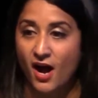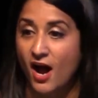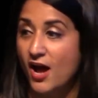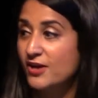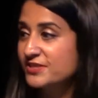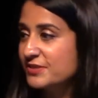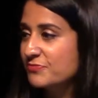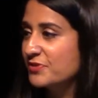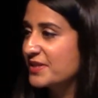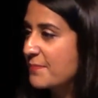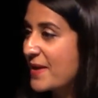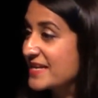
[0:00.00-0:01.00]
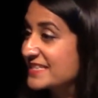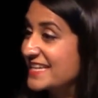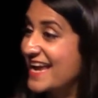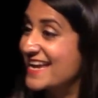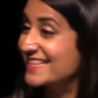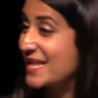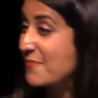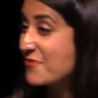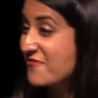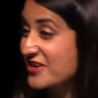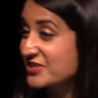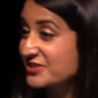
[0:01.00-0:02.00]
I ask them what their best day in their
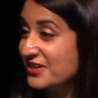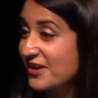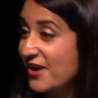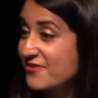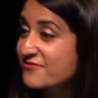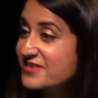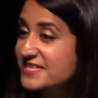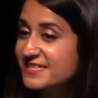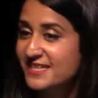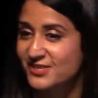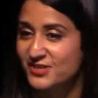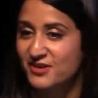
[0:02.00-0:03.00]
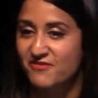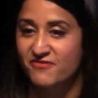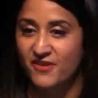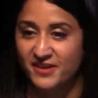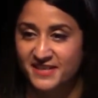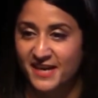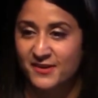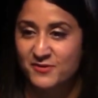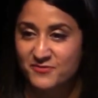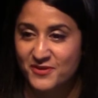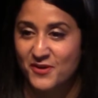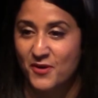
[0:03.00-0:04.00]
professional life is, because you can find out an
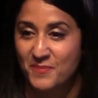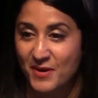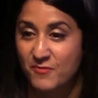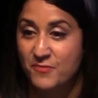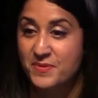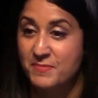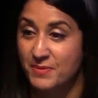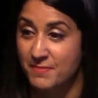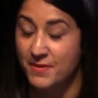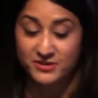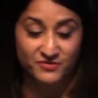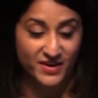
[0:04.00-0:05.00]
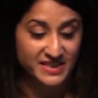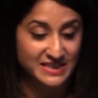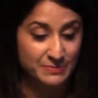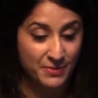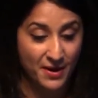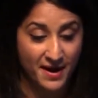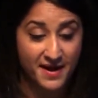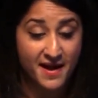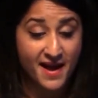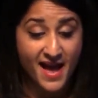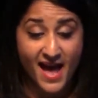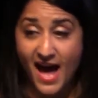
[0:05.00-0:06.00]
awful lot about what people are motivated by.
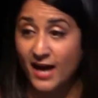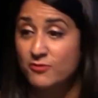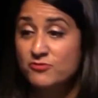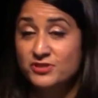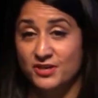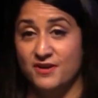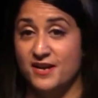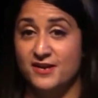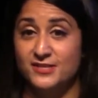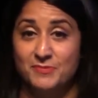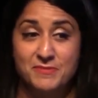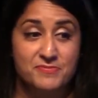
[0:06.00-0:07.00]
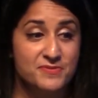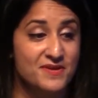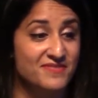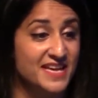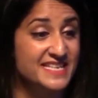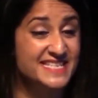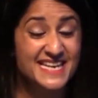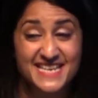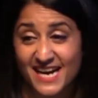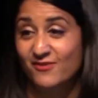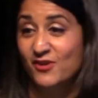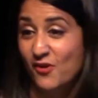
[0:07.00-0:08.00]
And also I ask people, if they did
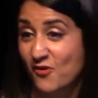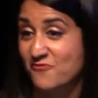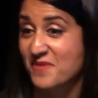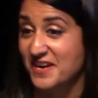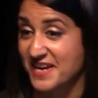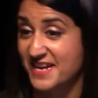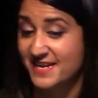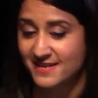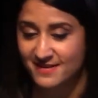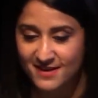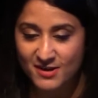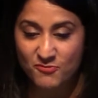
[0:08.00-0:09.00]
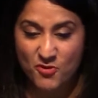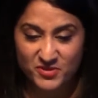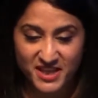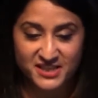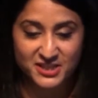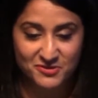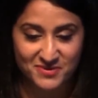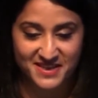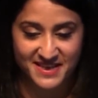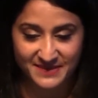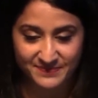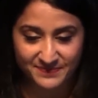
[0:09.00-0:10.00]
have a lot of money, what would they do with
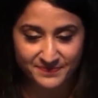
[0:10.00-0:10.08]
it?